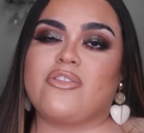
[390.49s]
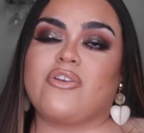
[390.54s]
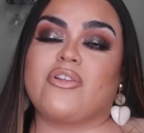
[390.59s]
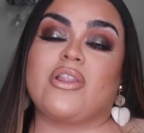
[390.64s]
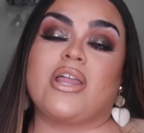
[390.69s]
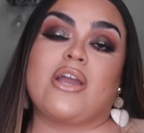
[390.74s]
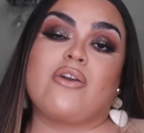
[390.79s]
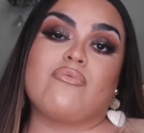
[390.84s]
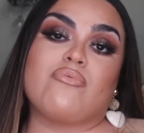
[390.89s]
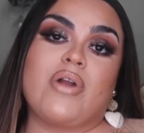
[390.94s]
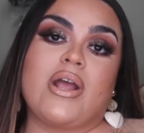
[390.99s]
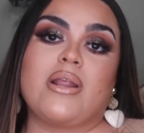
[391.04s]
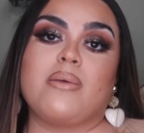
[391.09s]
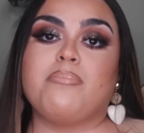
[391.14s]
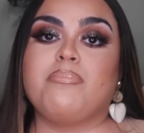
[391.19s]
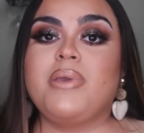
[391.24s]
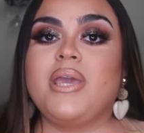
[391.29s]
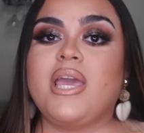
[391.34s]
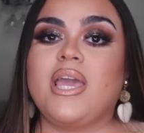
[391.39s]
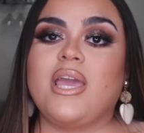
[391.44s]
They're like red
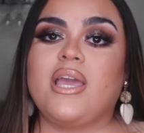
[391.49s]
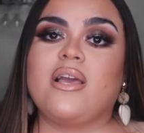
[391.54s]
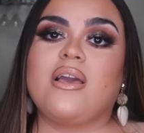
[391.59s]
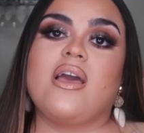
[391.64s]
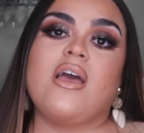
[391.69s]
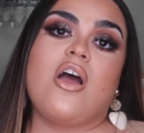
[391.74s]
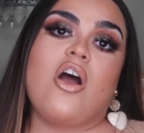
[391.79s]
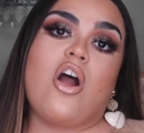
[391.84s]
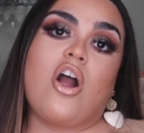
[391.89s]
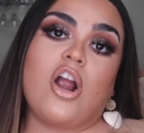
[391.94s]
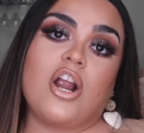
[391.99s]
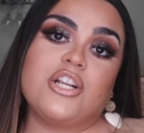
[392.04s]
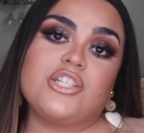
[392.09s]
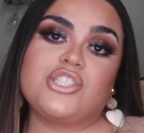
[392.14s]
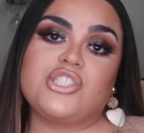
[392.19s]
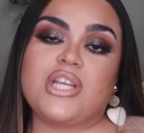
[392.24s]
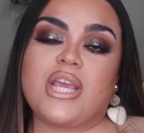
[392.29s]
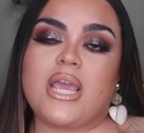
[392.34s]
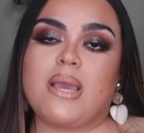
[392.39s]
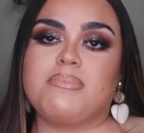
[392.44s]
and pink, heart
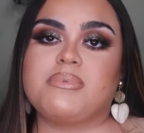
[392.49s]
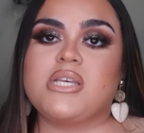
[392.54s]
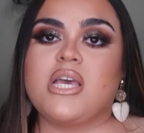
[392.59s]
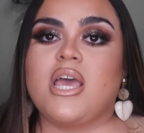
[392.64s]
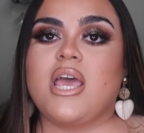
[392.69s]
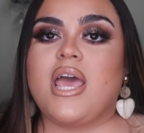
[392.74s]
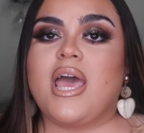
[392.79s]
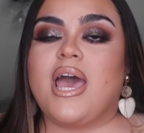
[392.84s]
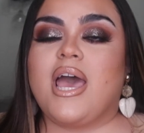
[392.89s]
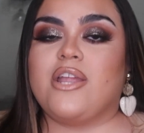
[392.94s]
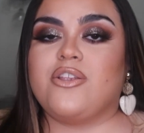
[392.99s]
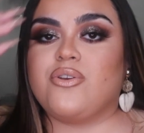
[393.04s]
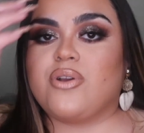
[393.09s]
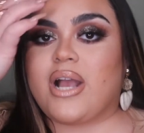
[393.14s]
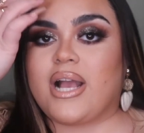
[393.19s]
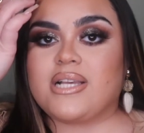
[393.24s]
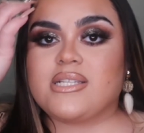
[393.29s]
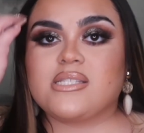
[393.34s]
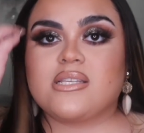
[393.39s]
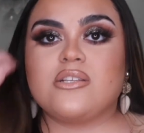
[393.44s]
shaped, and you
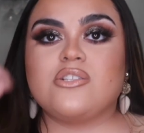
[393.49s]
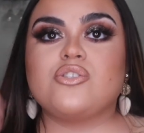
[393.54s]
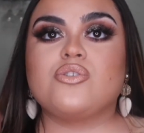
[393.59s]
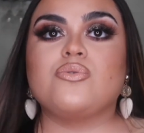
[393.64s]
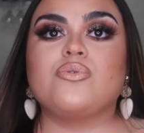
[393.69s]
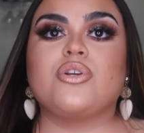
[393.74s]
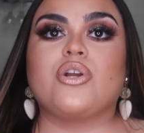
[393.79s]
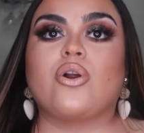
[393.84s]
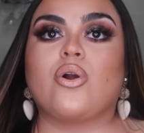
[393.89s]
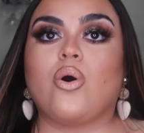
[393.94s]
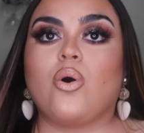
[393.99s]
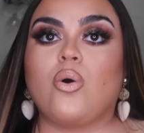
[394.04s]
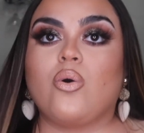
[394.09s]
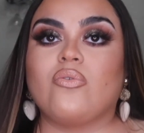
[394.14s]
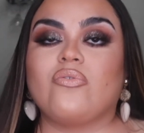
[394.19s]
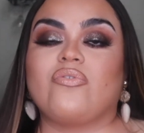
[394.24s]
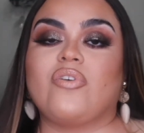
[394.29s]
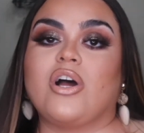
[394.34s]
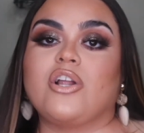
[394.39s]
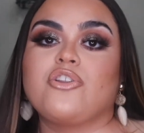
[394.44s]
guys can do your
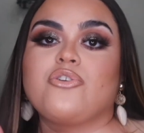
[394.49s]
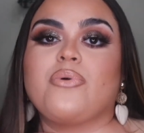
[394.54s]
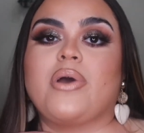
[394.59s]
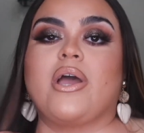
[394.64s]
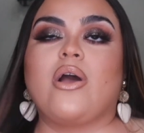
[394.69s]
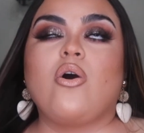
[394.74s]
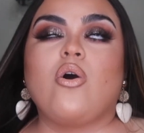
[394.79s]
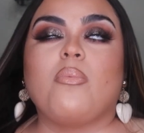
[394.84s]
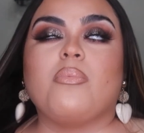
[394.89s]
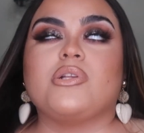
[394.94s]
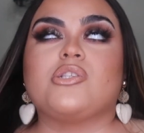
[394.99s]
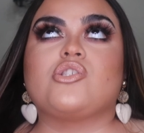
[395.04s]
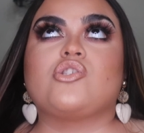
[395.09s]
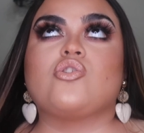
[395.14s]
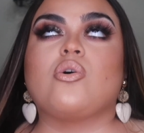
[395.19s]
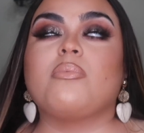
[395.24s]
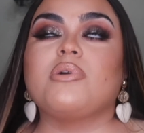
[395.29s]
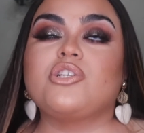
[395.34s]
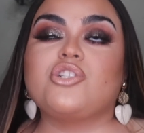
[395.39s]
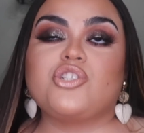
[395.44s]
own fondue at home. It's
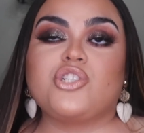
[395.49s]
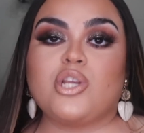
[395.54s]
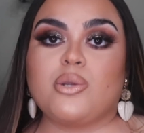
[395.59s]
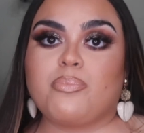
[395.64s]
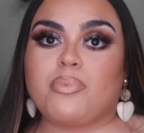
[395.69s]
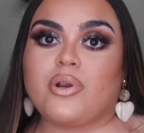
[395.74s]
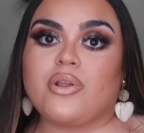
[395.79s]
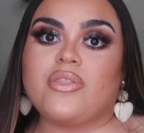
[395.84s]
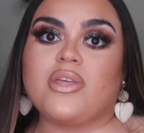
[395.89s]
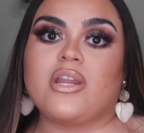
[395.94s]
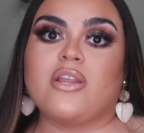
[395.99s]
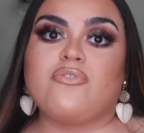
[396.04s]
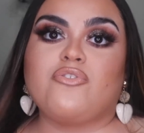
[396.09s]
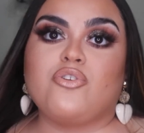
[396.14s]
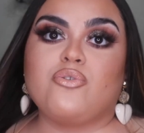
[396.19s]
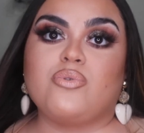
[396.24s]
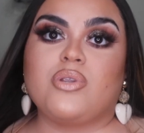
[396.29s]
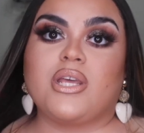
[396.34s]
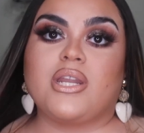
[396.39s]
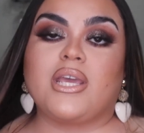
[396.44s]
so much cheaper than if
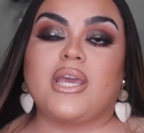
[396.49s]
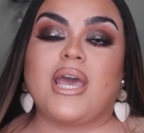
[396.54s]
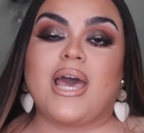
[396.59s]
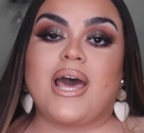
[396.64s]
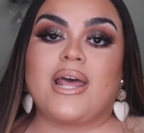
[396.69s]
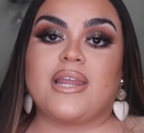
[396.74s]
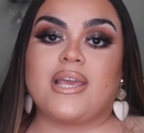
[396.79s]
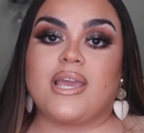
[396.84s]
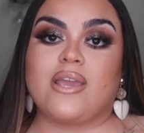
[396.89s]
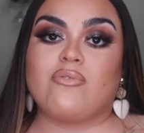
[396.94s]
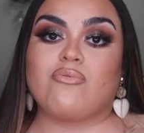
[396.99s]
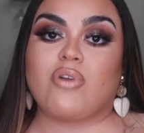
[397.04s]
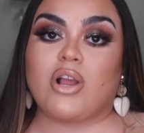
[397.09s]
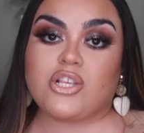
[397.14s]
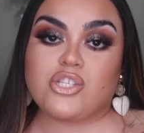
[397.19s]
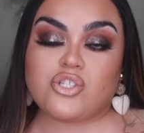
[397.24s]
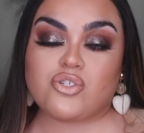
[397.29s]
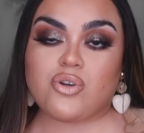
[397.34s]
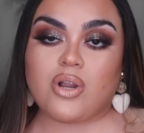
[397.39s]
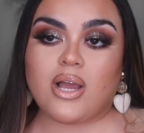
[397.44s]
you did it at a
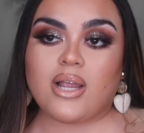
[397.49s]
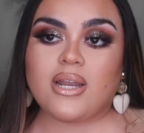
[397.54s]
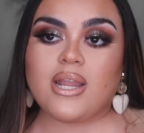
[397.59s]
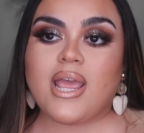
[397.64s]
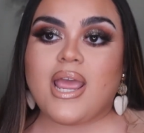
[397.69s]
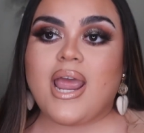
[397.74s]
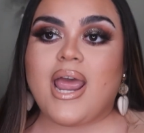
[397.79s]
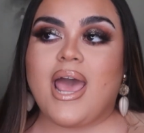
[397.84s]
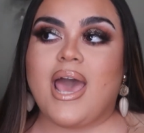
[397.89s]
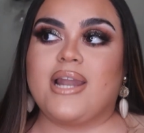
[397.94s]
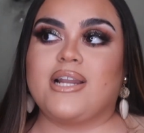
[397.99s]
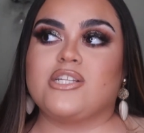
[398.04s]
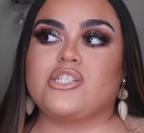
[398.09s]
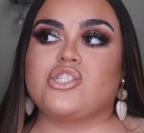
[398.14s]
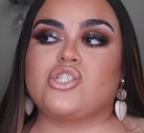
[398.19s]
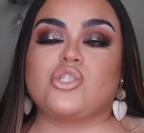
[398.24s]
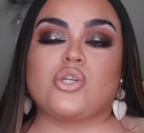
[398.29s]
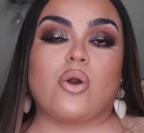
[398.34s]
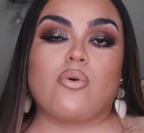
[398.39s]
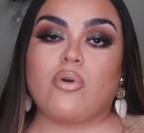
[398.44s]
restaurant, and
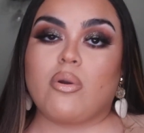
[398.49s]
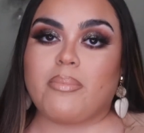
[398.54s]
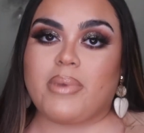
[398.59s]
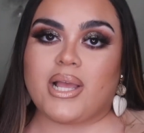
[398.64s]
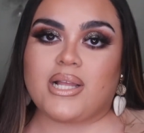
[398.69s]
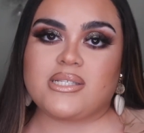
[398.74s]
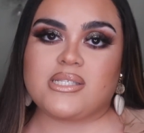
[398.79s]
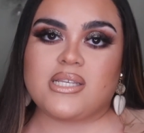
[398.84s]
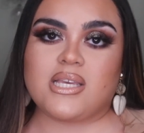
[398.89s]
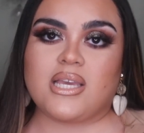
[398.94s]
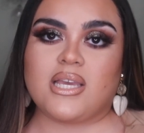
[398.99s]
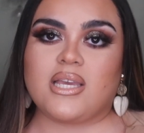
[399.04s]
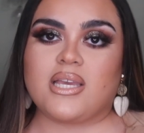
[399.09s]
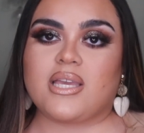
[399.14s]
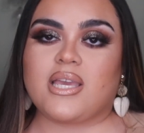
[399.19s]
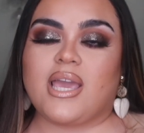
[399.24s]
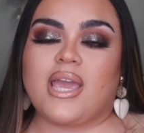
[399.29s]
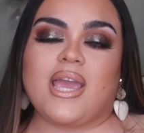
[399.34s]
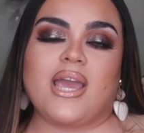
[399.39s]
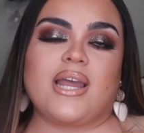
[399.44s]
it's so
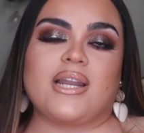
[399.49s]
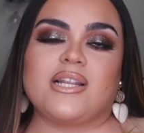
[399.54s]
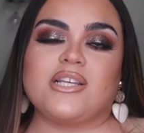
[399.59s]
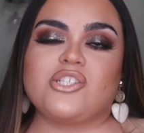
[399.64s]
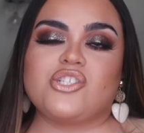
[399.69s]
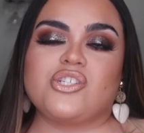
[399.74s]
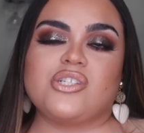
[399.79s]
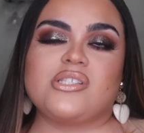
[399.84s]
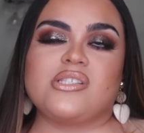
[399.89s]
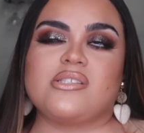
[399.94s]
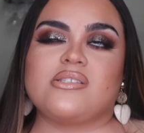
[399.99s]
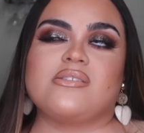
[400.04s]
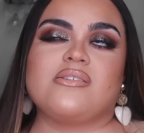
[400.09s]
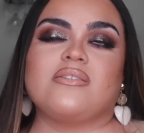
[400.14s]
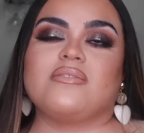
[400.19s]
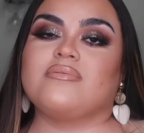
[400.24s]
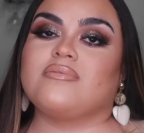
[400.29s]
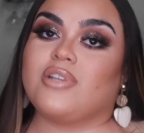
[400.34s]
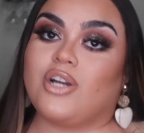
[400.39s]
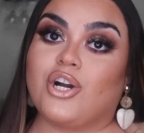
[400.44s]
romantic and it's just
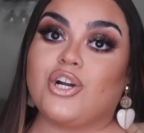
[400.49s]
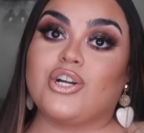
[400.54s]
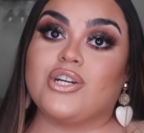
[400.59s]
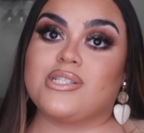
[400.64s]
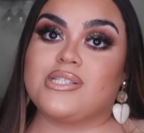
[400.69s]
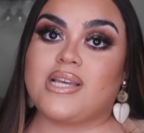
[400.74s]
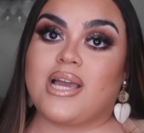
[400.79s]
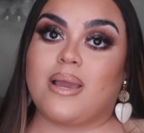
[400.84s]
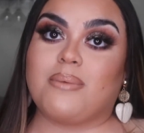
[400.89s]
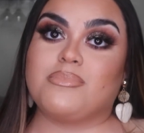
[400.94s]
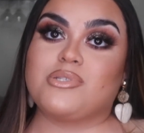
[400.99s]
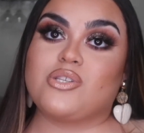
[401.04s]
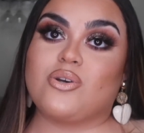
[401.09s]
a good time.